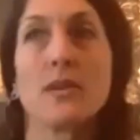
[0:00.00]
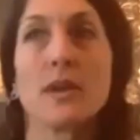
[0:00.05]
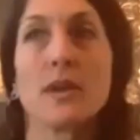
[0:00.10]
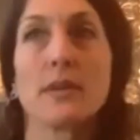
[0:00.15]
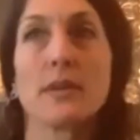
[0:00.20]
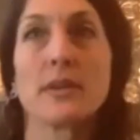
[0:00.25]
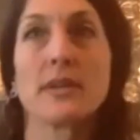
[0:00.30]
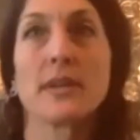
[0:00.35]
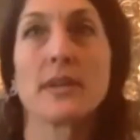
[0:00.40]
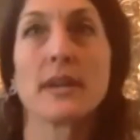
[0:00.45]

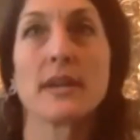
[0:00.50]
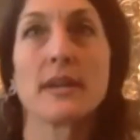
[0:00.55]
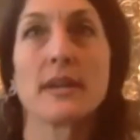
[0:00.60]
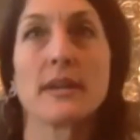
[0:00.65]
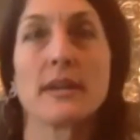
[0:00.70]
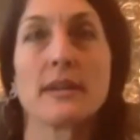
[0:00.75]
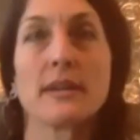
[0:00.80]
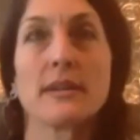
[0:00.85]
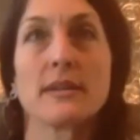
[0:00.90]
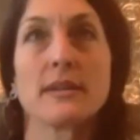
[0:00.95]
we
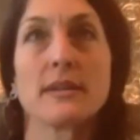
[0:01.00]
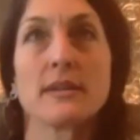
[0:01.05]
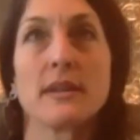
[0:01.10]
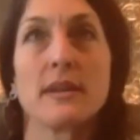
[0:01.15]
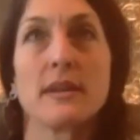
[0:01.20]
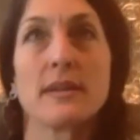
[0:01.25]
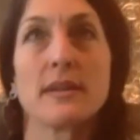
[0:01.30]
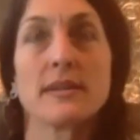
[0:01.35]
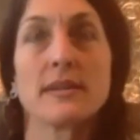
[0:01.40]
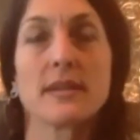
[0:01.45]
talking
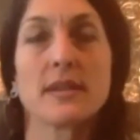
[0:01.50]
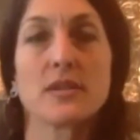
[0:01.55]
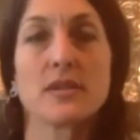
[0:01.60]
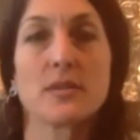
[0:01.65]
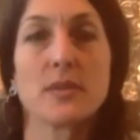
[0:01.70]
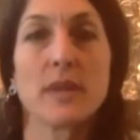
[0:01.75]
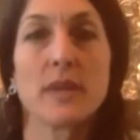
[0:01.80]
sexual